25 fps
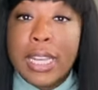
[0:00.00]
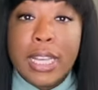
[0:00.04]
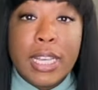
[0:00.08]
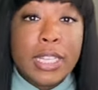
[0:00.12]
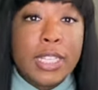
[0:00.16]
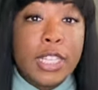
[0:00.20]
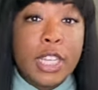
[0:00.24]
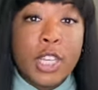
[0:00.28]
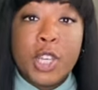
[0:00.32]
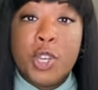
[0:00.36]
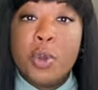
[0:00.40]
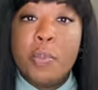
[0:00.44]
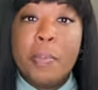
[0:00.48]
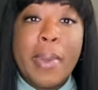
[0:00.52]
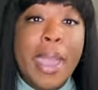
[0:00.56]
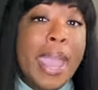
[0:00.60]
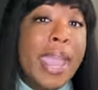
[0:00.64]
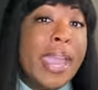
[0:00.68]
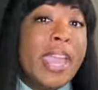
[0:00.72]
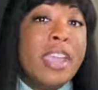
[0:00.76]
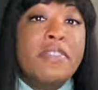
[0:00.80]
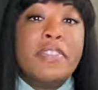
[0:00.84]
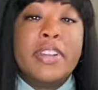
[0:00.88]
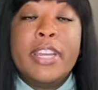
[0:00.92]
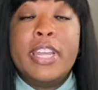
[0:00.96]
listen, you
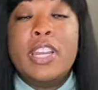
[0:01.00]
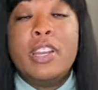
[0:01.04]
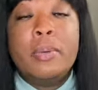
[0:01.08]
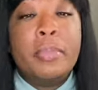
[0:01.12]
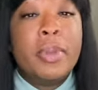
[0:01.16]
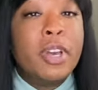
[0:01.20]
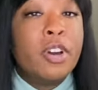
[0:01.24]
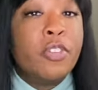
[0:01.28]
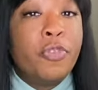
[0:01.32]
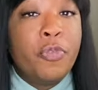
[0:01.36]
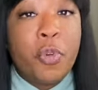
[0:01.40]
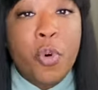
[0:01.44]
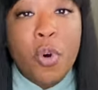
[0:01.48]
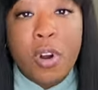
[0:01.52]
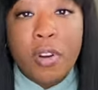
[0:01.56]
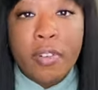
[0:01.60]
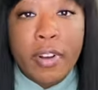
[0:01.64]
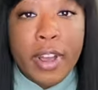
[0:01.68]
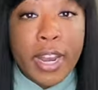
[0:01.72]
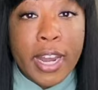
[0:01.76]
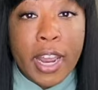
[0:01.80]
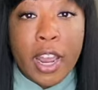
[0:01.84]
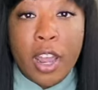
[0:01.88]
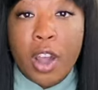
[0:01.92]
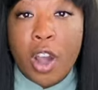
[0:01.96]
may even need to be a
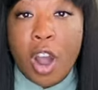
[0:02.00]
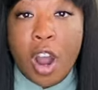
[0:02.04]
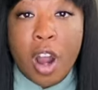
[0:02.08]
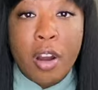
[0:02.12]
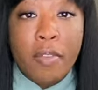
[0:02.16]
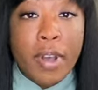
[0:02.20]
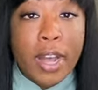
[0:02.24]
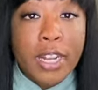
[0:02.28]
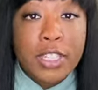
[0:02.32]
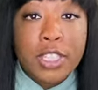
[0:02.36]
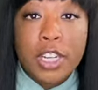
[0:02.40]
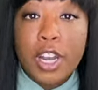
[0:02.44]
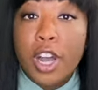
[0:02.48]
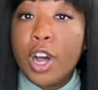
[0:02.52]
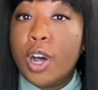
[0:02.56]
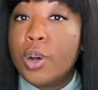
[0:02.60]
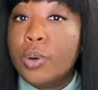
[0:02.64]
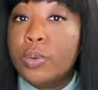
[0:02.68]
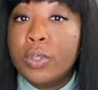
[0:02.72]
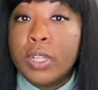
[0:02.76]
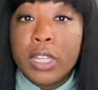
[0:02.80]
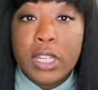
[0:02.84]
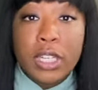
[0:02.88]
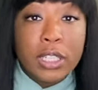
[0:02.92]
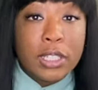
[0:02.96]
forerunner and carve out your
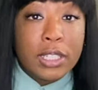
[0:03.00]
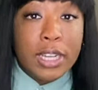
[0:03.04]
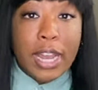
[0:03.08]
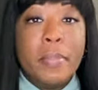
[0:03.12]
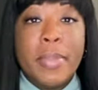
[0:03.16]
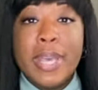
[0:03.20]
own niche.